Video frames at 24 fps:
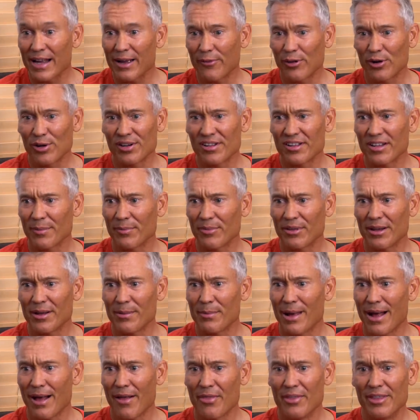I've heard something
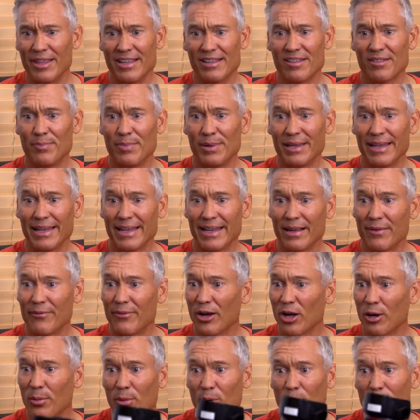about these being
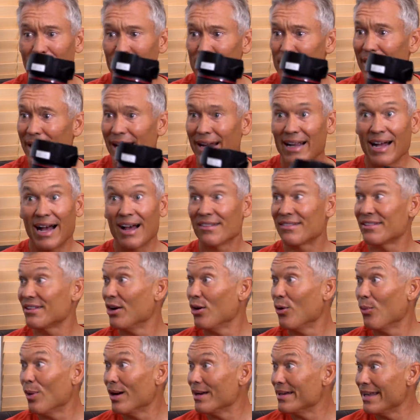available maybe at
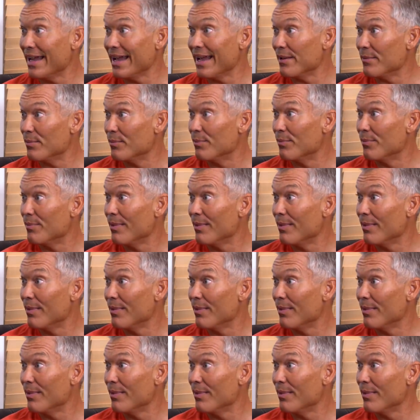Costco one day.